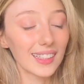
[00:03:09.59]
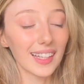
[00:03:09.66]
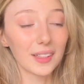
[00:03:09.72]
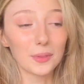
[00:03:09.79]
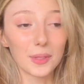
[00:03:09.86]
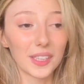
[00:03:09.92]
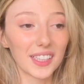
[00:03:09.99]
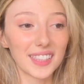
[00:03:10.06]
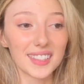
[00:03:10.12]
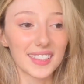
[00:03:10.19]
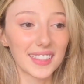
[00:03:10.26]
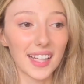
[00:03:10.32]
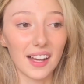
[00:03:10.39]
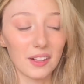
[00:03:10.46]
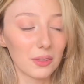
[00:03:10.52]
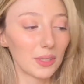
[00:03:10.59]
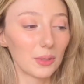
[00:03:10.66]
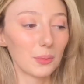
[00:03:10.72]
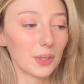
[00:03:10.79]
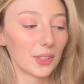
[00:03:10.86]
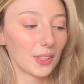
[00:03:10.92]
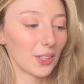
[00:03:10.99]
and we're gonna see how it
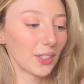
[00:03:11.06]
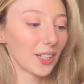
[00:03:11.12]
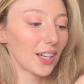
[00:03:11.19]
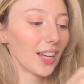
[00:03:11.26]
will look.